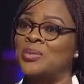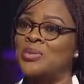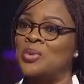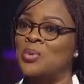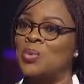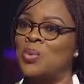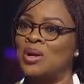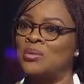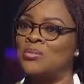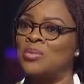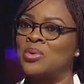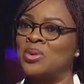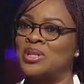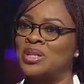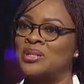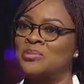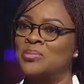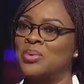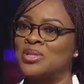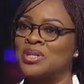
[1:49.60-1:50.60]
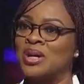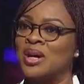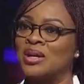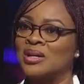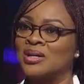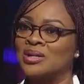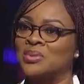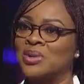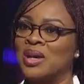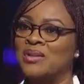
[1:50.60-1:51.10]
I had with you one morning in Port
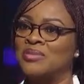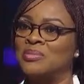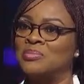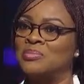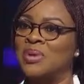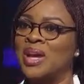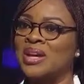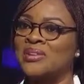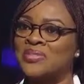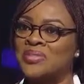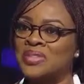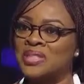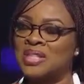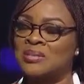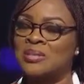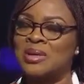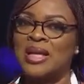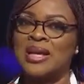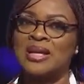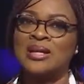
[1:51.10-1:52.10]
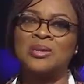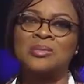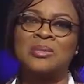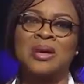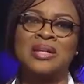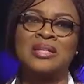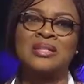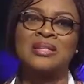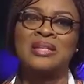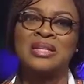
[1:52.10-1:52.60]
Harcourt. We're having breakfast, and I'm like,
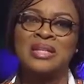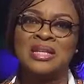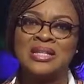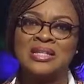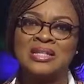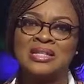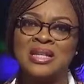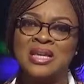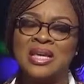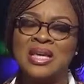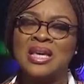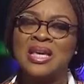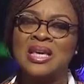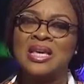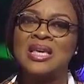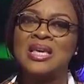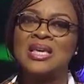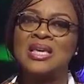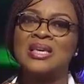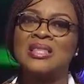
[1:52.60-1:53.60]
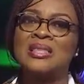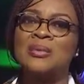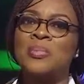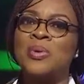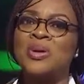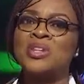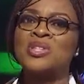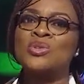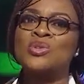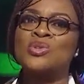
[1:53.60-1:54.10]
oh my goodness.
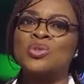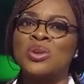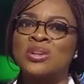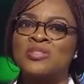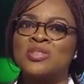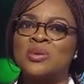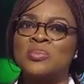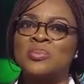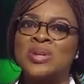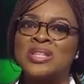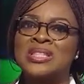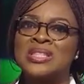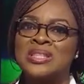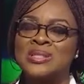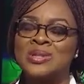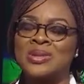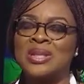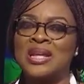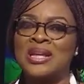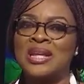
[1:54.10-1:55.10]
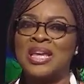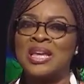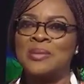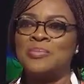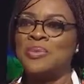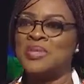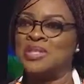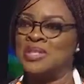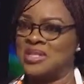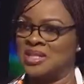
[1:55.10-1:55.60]
The person who's running for presidency under the
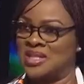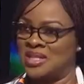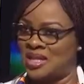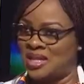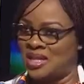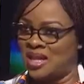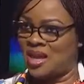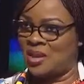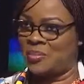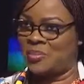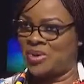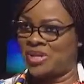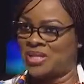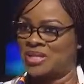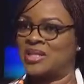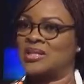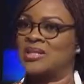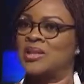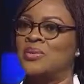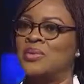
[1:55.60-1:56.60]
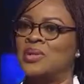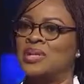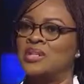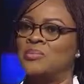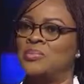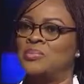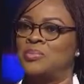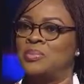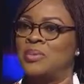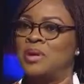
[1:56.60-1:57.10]
APC, our president
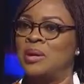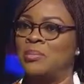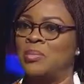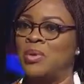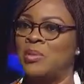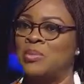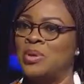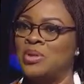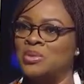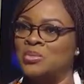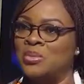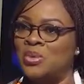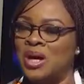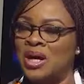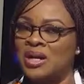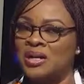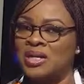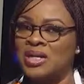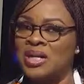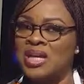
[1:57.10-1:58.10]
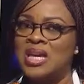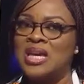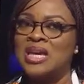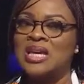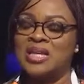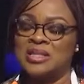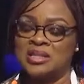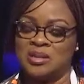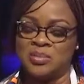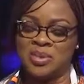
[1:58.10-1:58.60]
currently, Muhammadu Buhari,
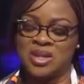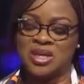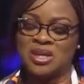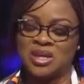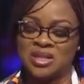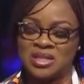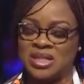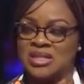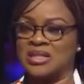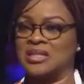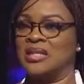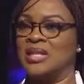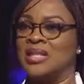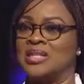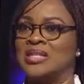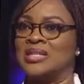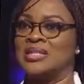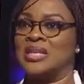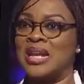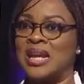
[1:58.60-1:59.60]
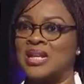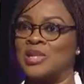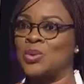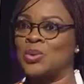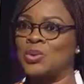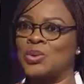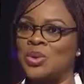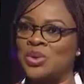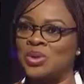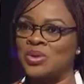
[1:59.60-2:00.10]
he's a bigot, he's this, he's that.
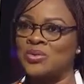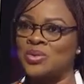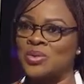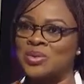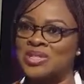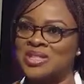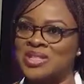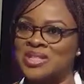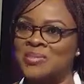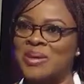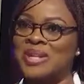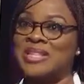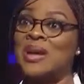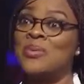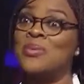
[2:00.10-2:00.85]
I told you all of those things.